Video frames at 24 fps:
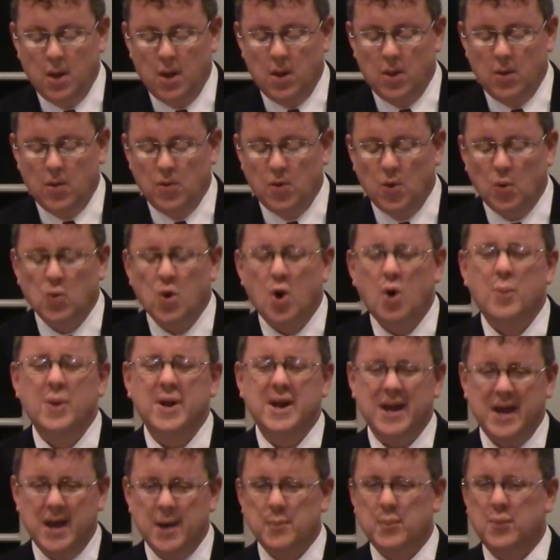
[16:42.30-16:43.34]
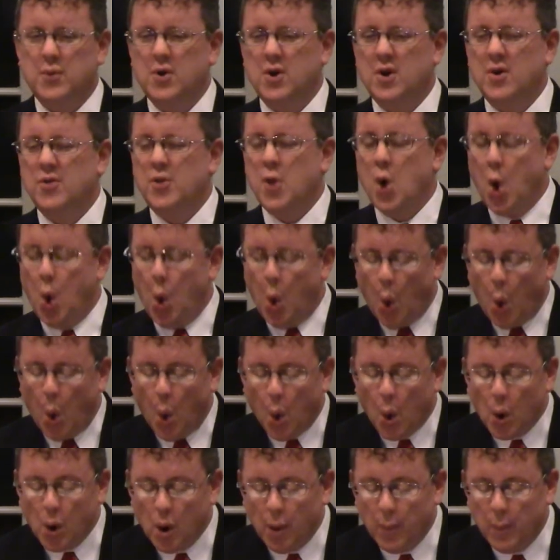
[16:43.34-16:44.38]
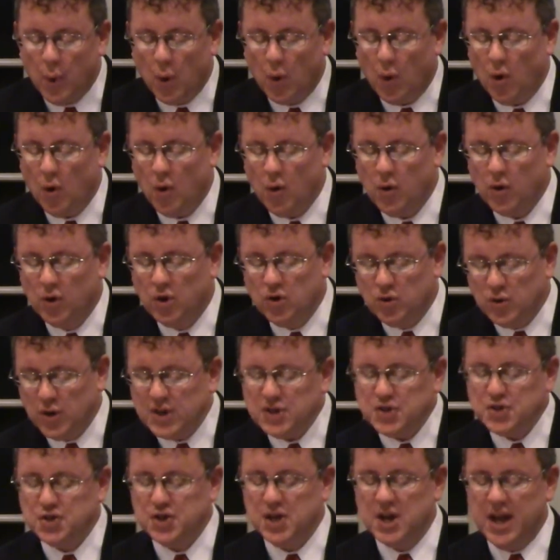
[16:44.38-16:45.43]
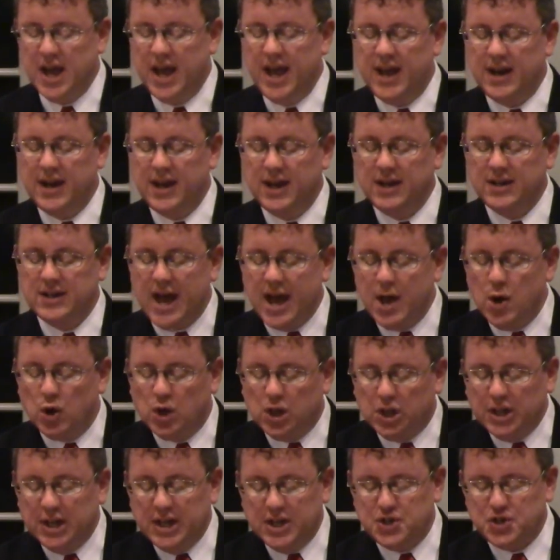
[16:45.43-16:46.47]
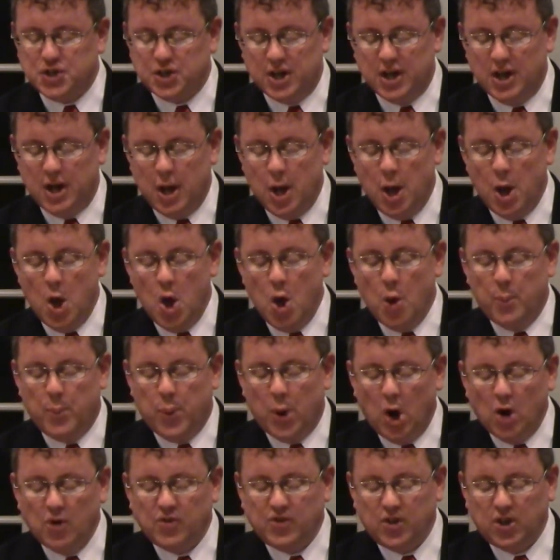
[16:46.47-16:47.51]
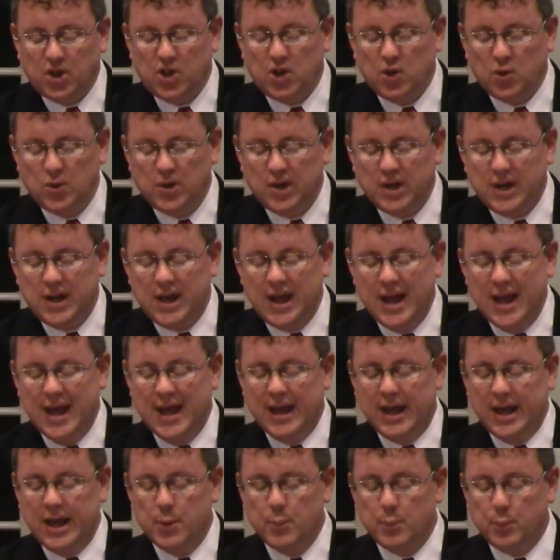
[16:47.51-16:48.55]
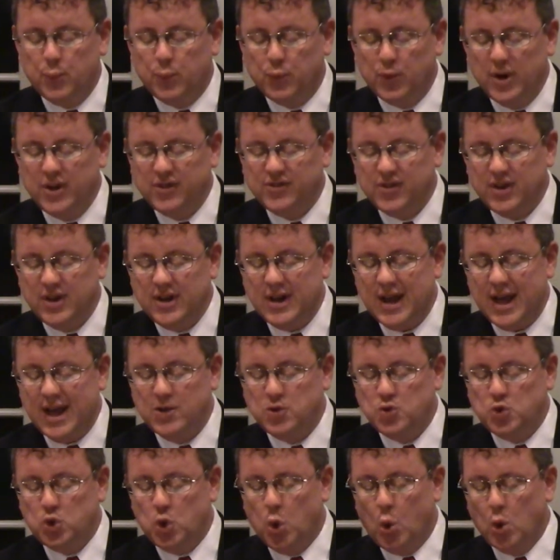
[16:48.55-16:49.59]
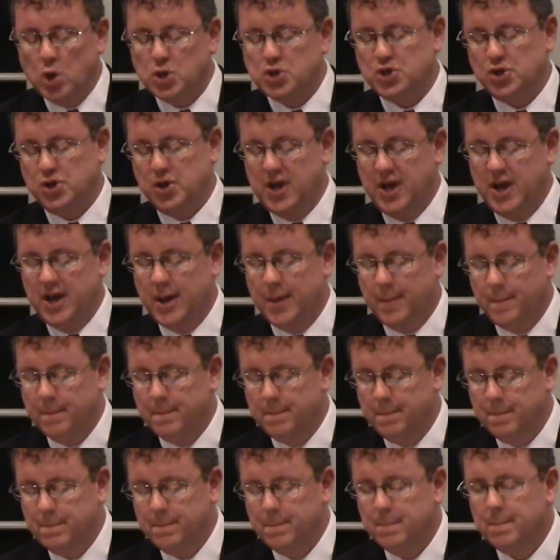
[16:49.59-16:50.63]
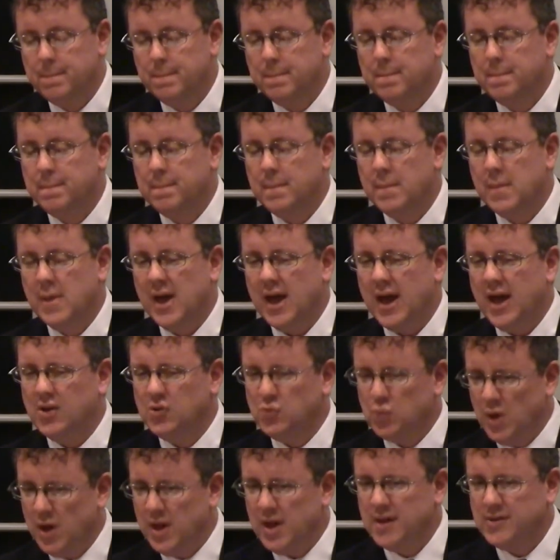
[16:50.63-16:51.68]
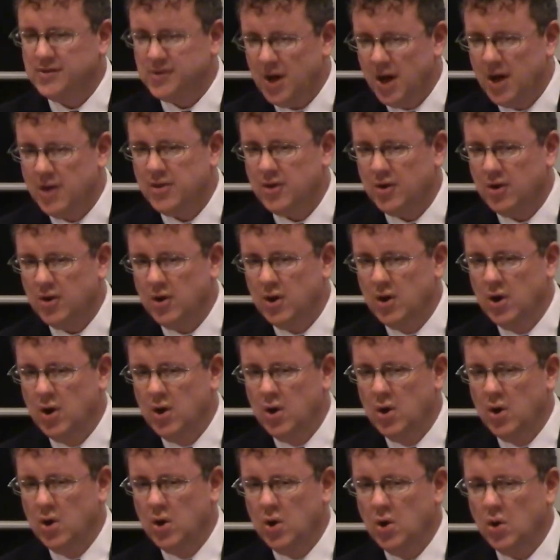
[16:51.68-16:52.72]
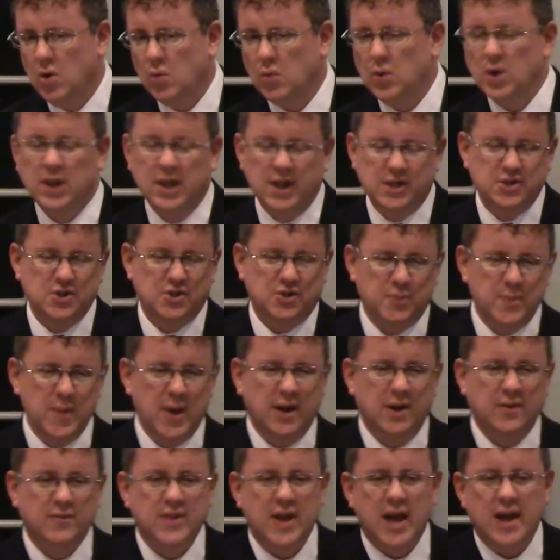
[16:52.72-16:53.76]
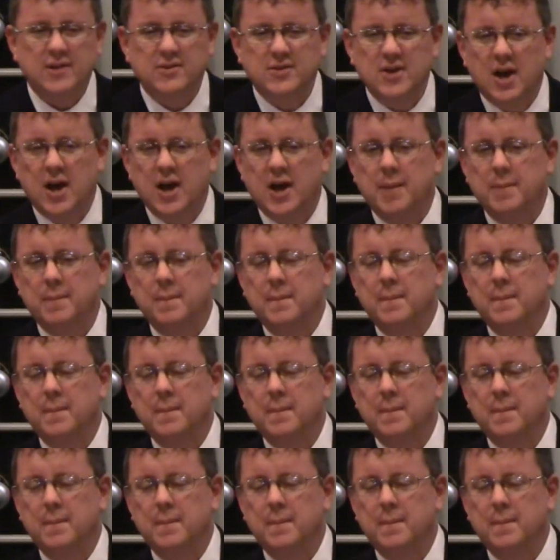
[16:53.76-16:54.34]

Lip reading: the Roman emperor, the horrible Christian-hating Diocletian, persecuted, imprisoned, and tortured him, as well as other religious men of that time.